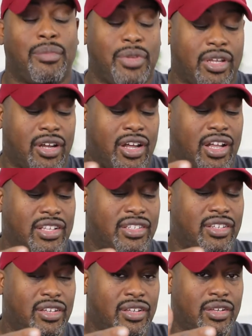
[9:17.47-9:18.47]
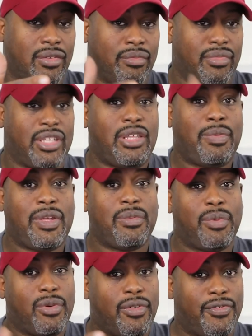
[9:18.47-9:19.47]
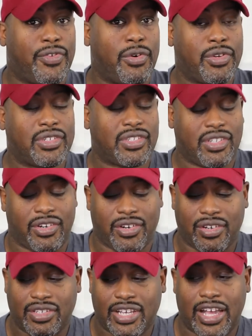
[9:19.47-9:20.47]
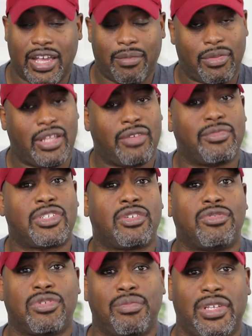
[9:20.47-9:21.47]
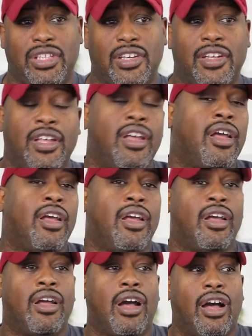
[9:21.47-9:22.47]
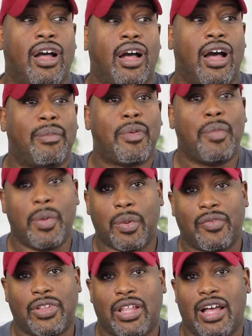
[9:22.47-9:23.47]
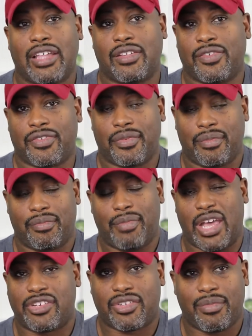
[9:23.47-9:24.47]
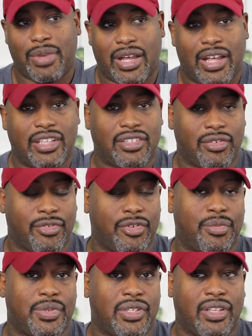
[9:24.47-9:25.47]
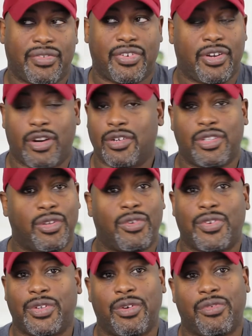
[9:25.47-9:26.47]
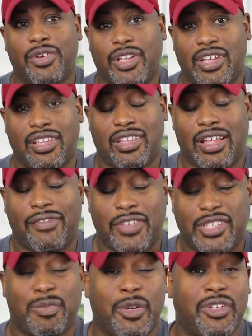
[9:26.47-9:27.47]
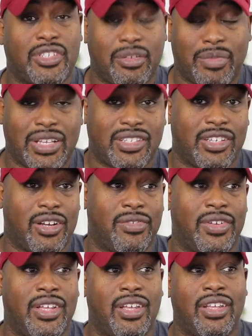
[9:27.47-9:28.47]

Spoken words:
because many people focus their time, like with social media. I'm a member of a lot of masterminds and groups, and I've heard it over and over again, and I've experienced it myself,